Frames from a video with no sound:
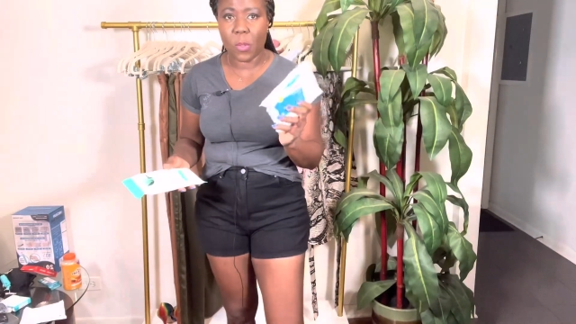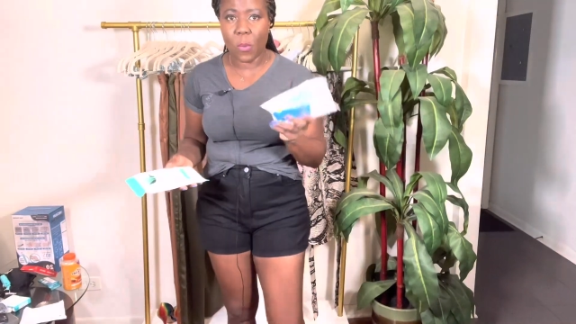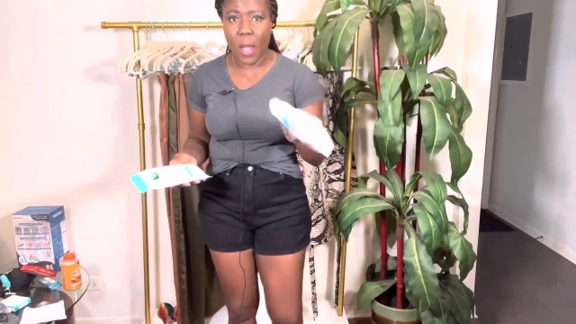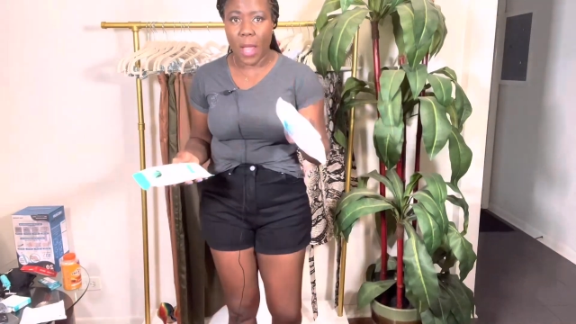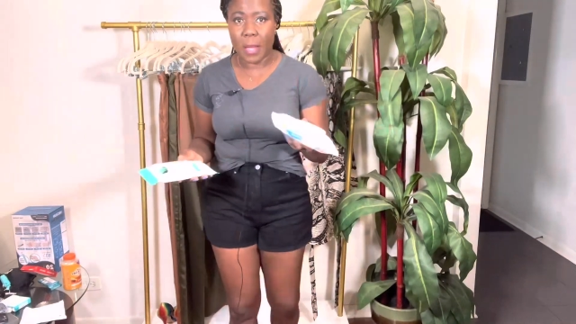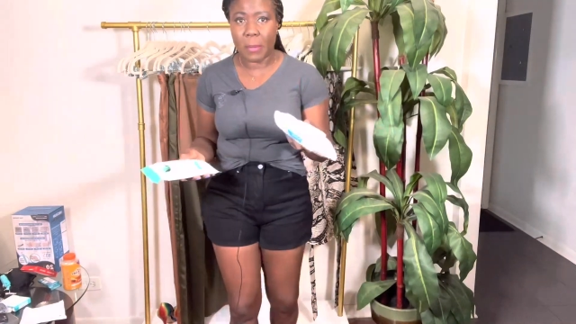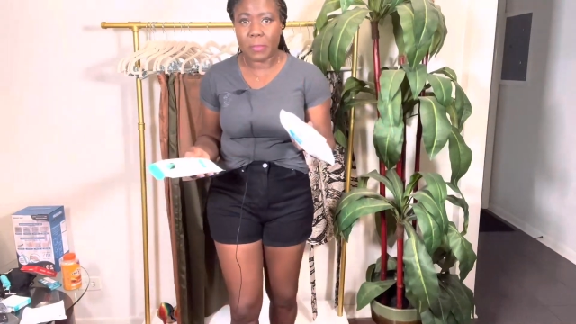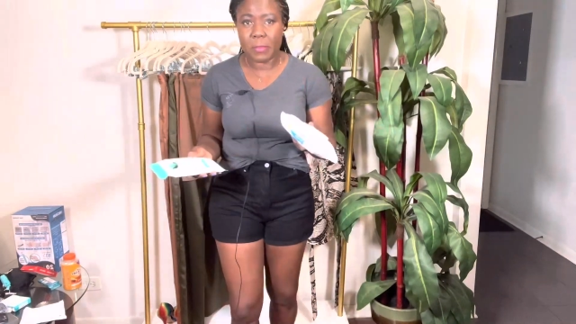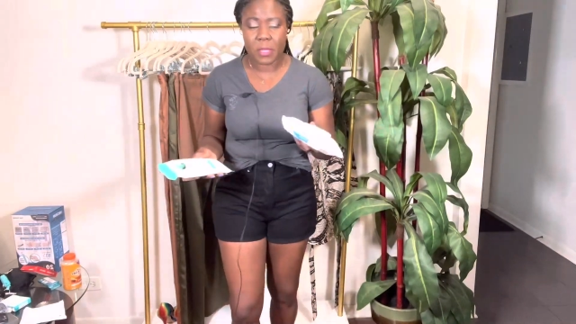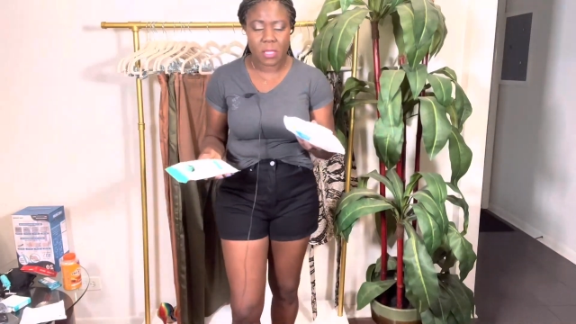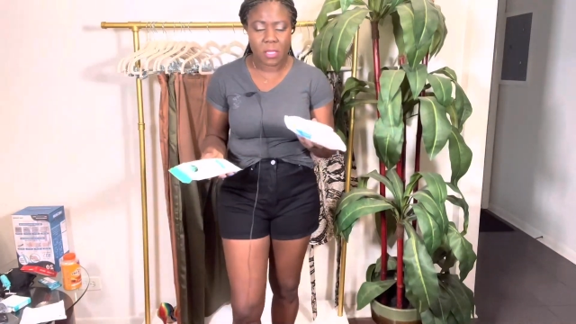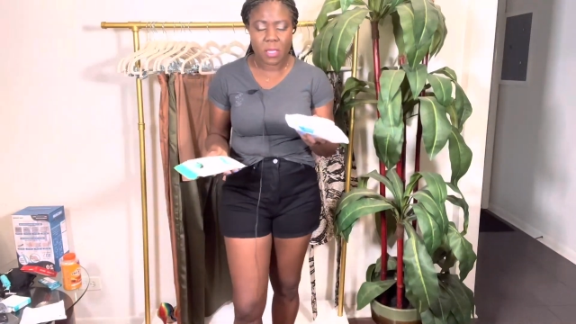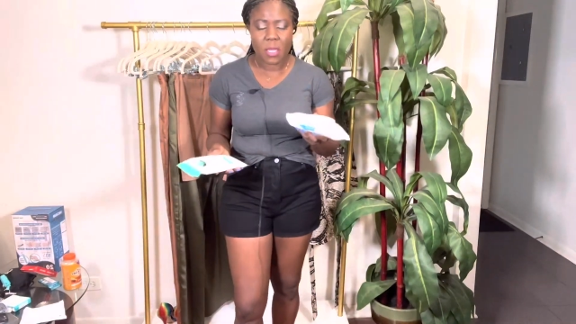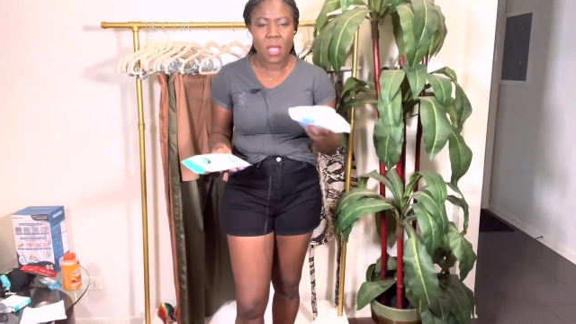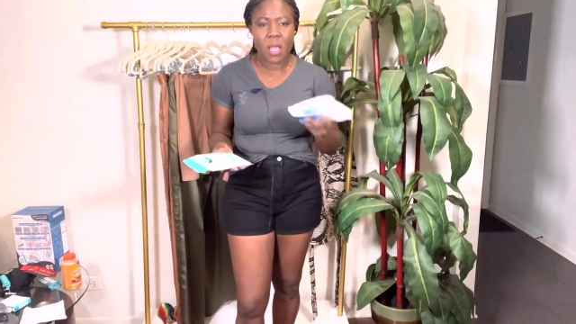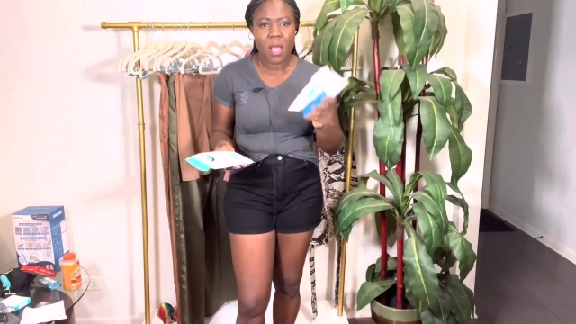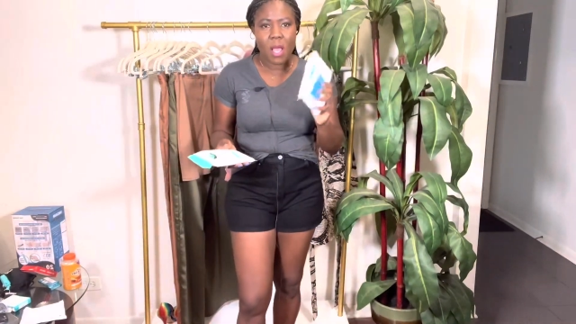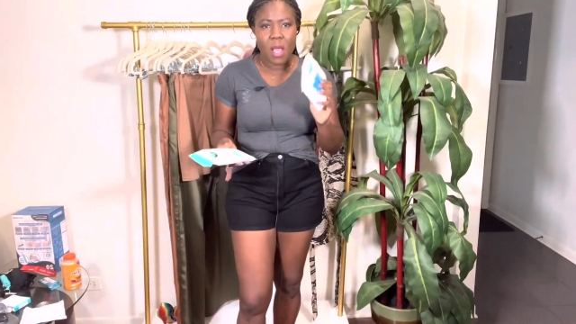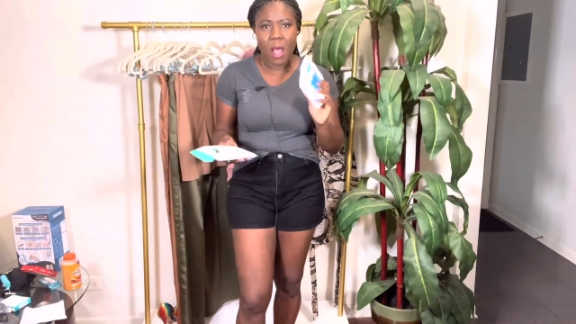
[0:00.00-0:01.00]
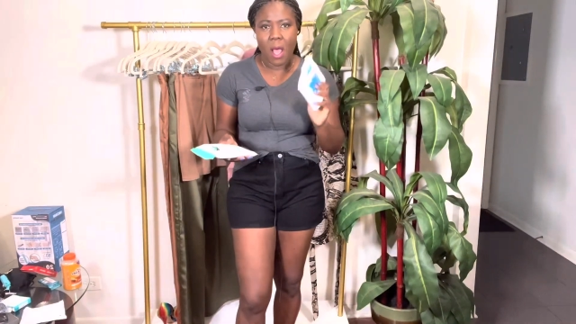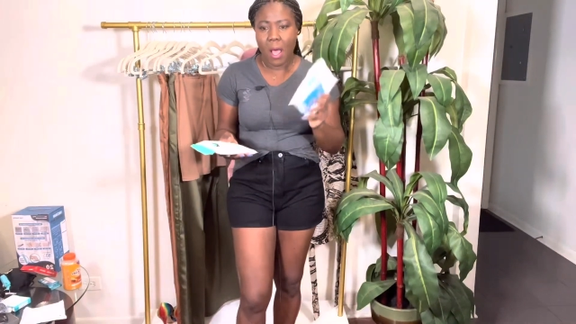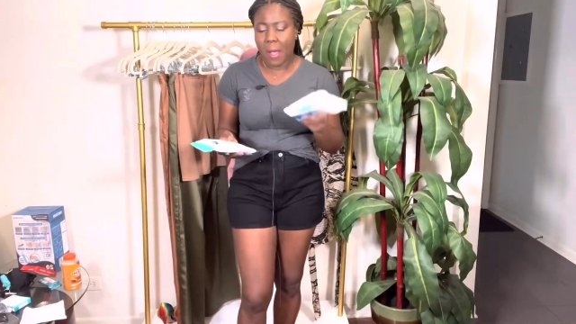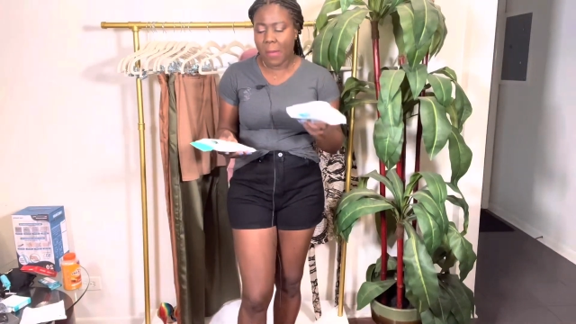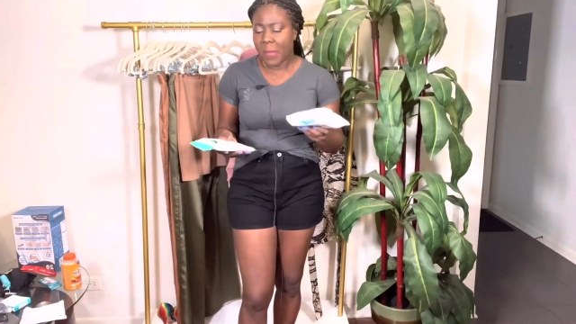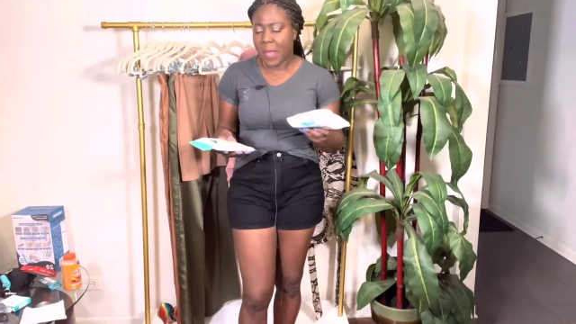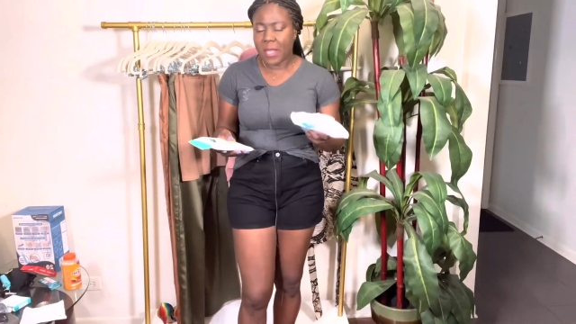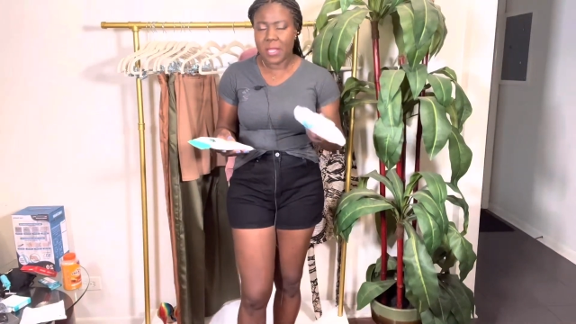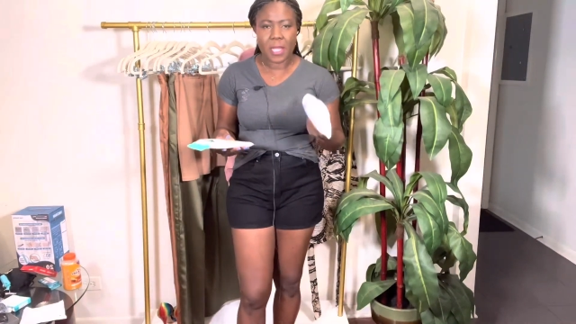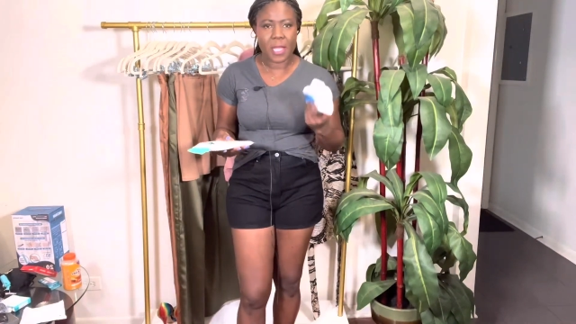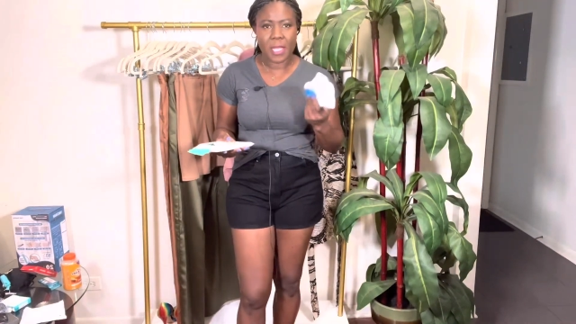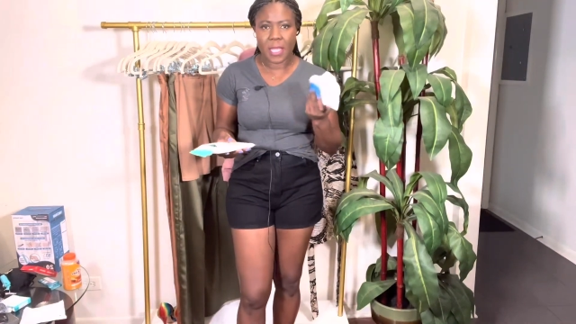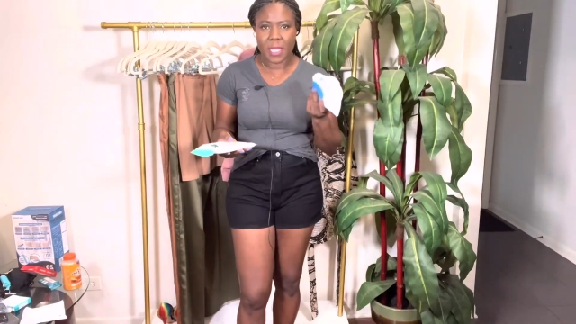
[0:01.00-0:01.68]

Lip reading: wipes, and you can